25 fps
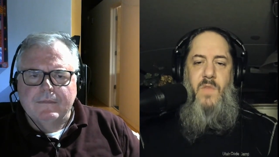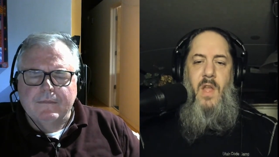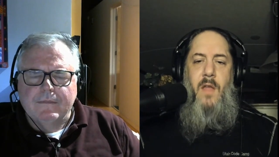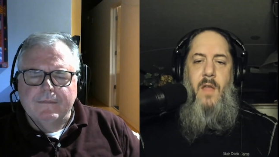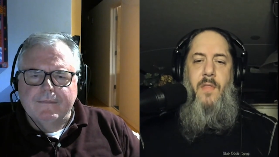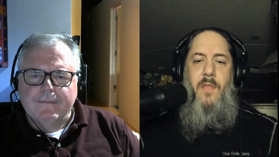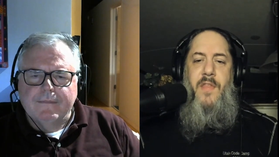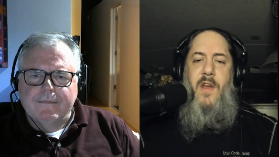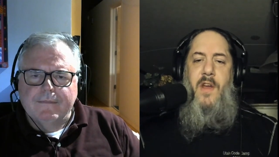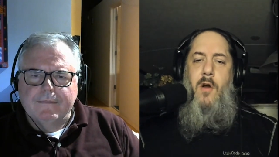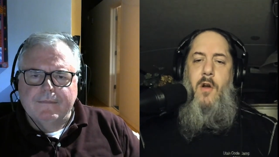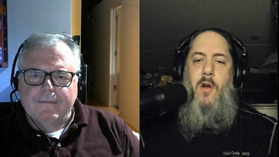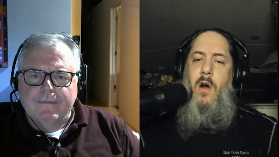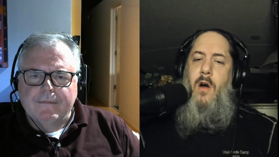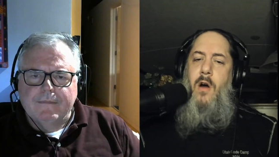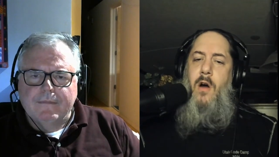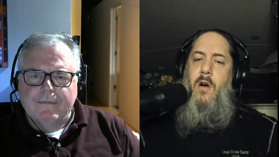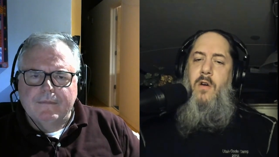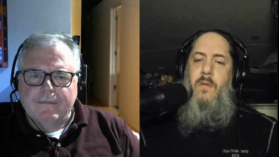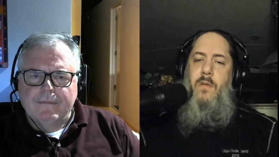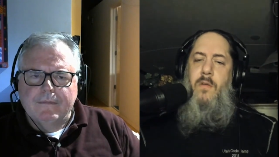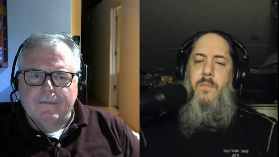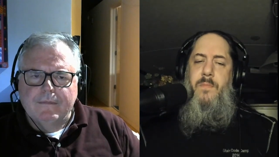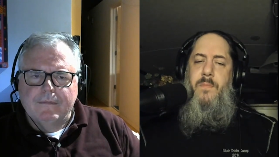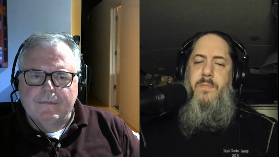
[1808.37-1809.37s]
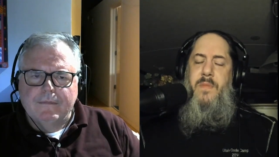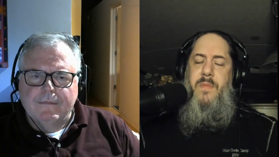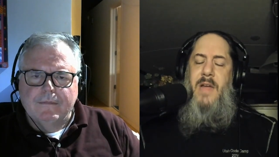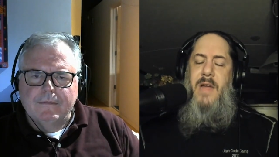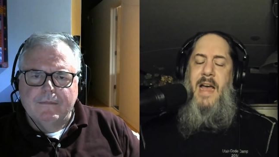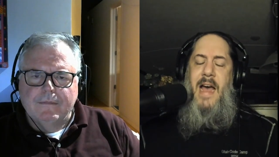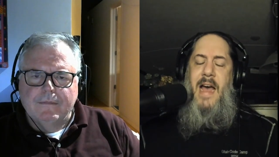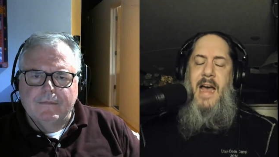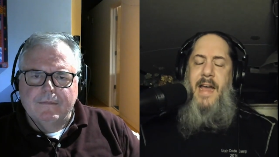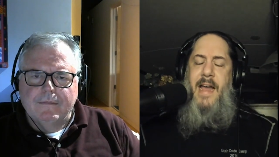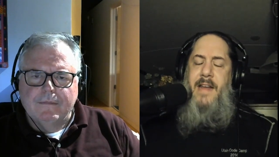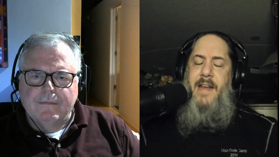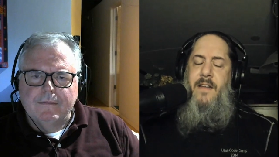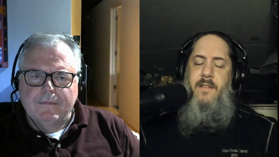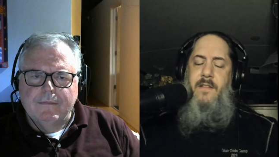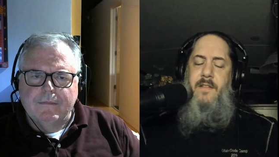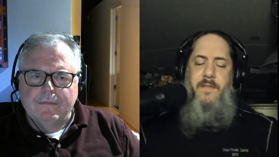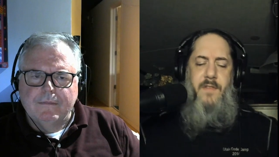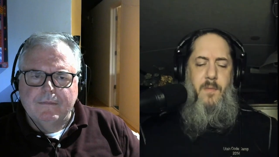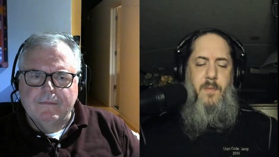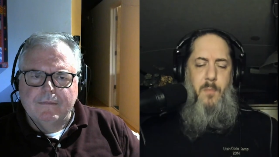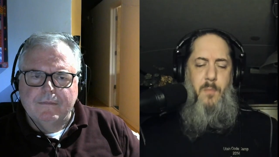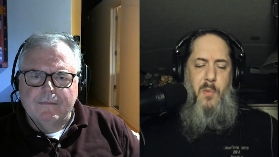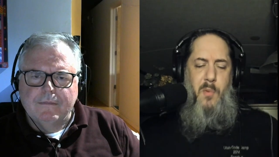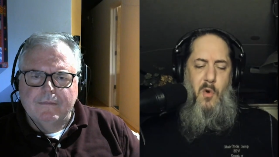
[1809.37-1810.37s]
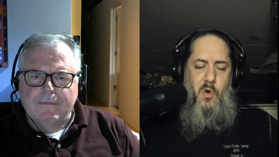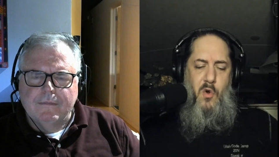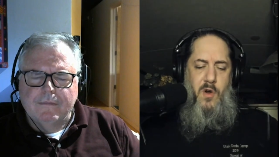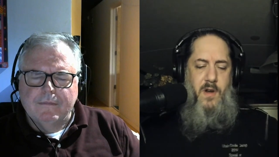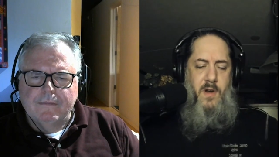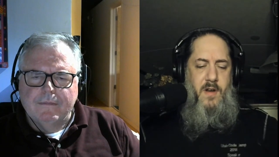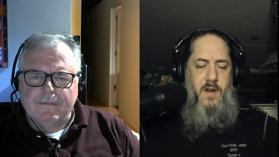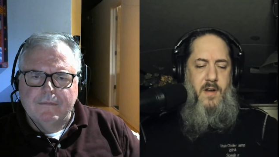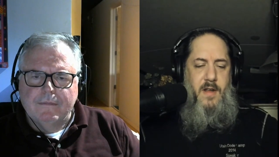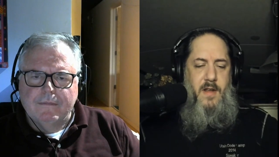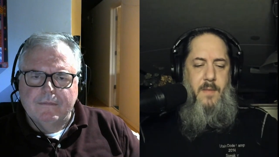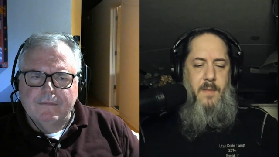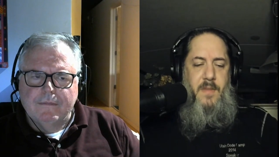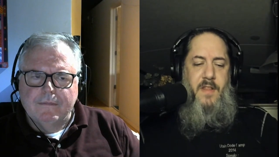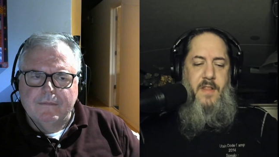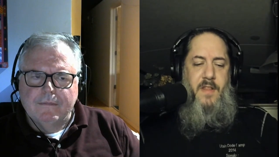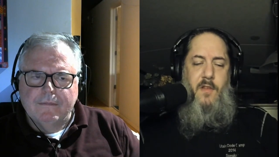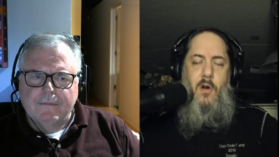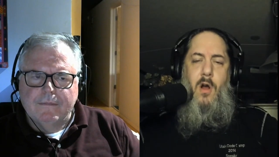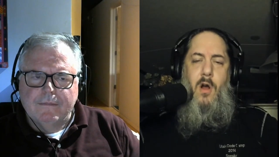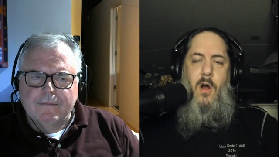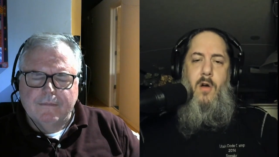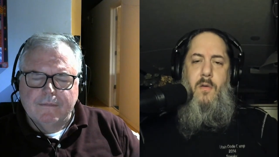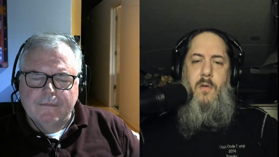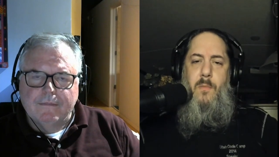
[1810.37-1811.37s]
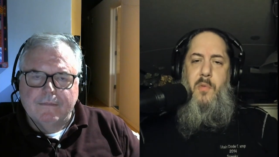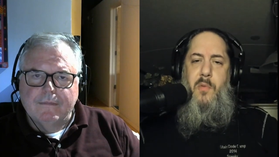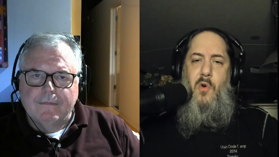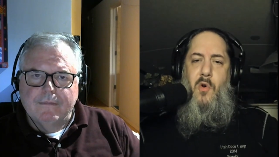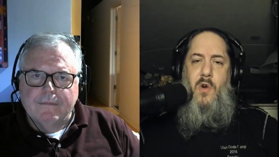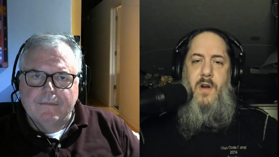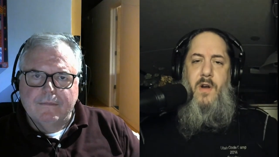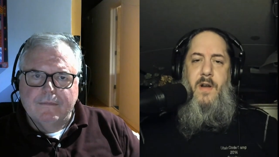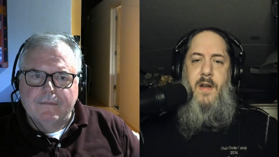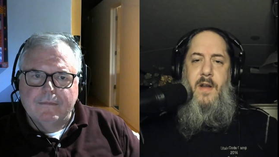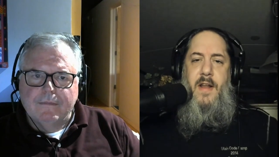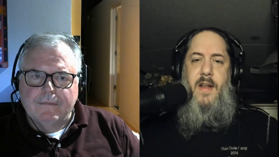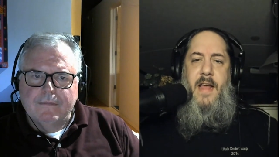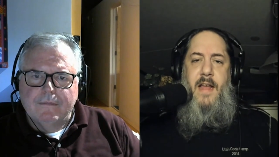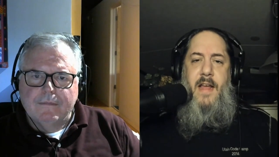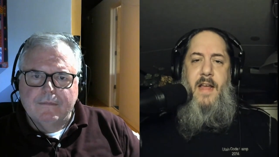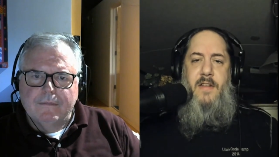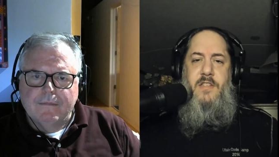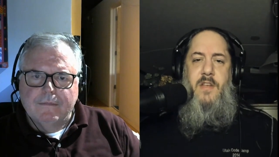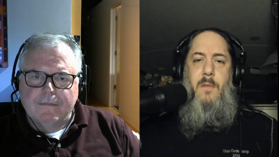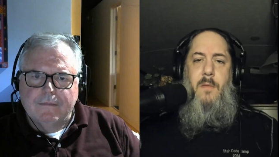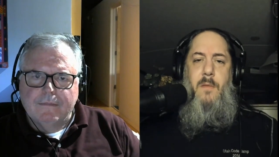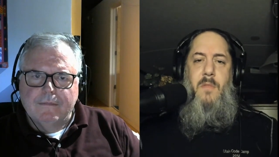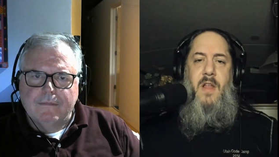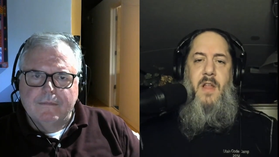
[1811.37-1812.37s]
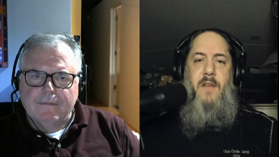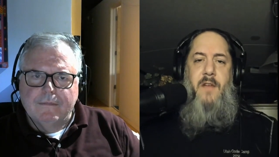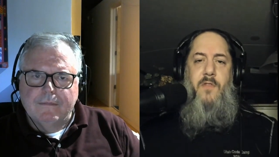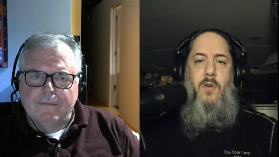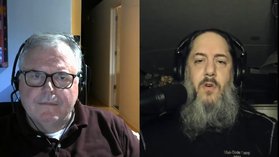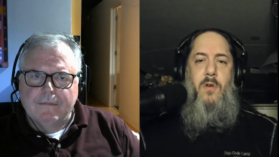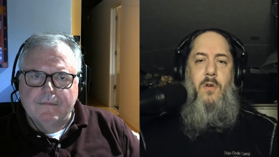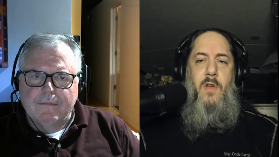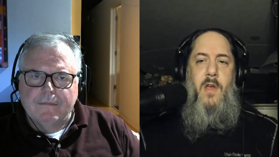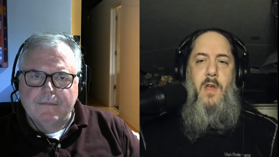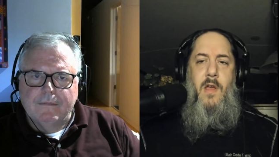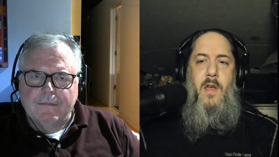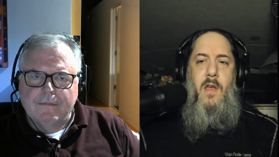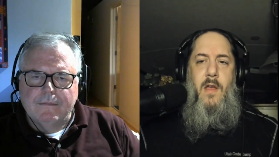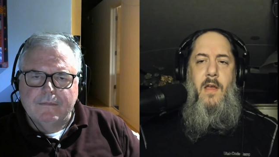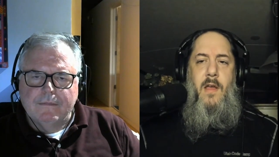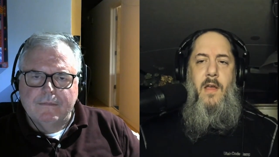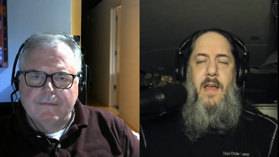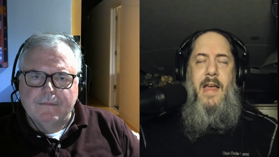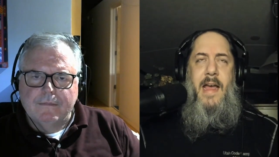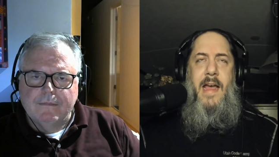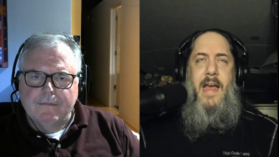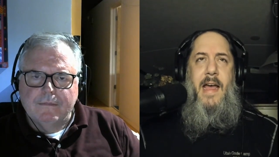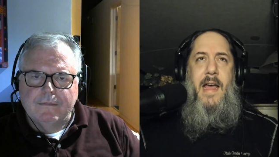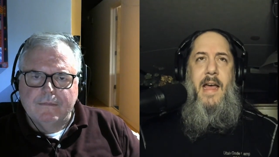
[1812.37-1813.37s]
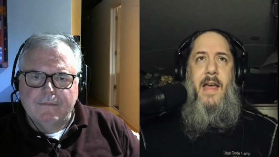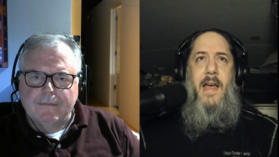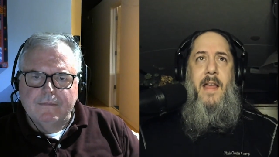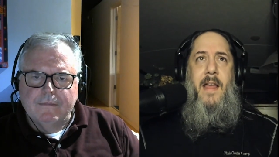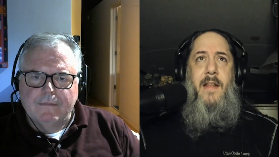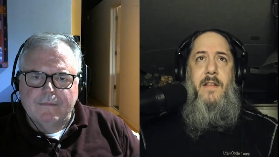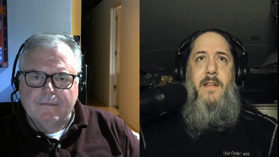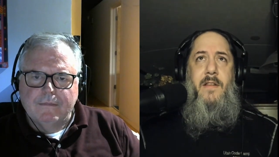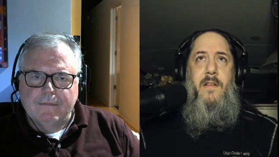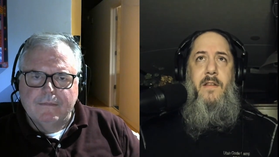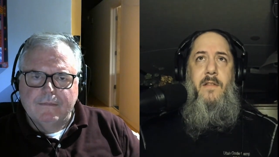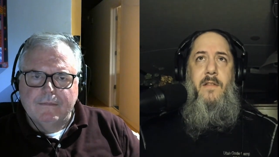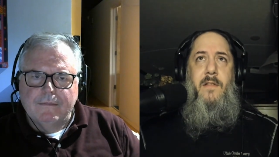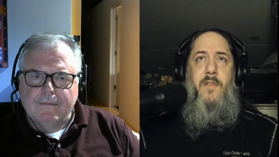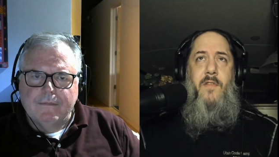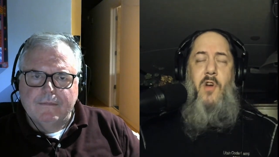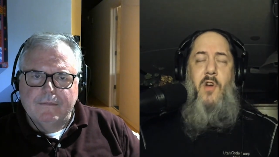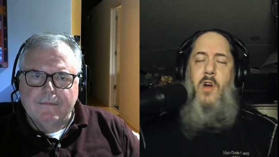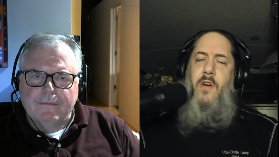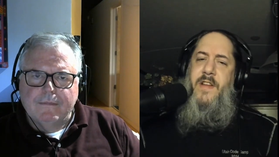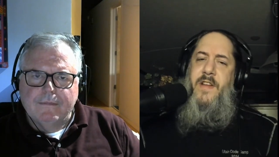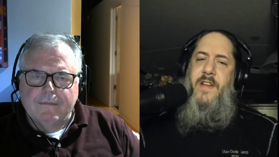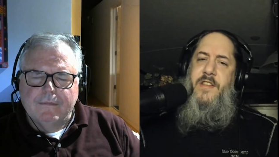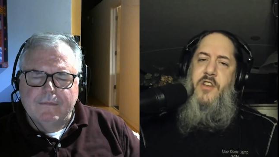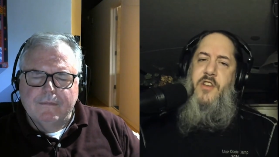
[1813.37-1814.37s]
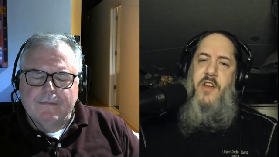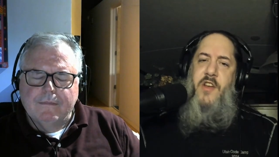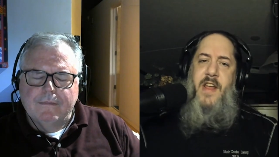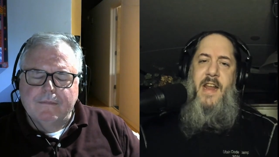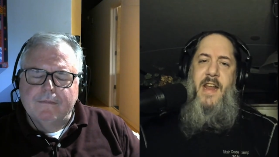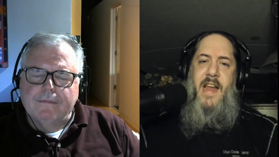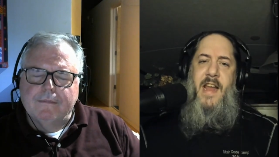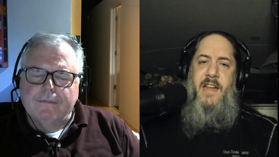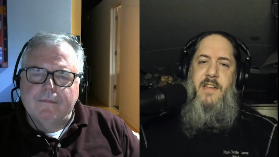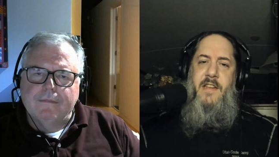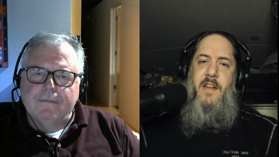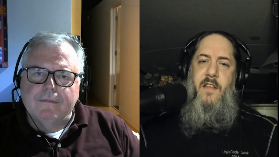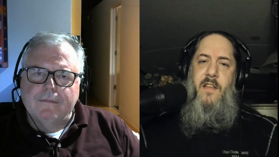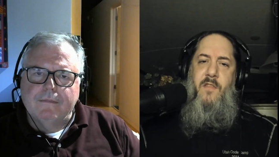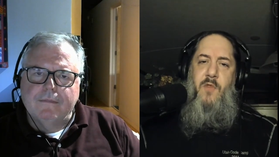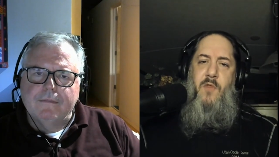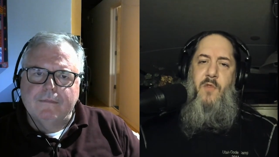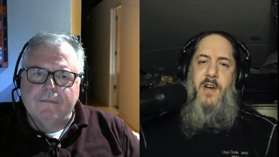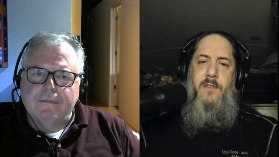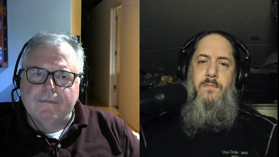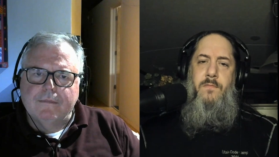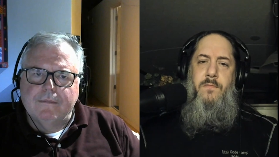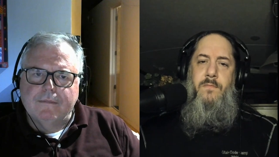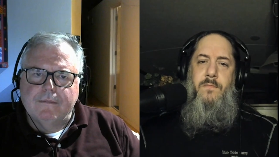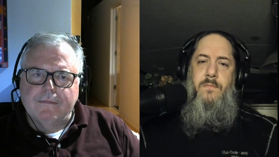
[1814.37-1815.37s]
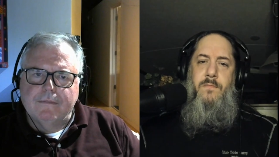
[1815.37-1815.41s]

Speaker 1: they're all kind of important. I mean, they're all important at some level and they're all interconnected as well.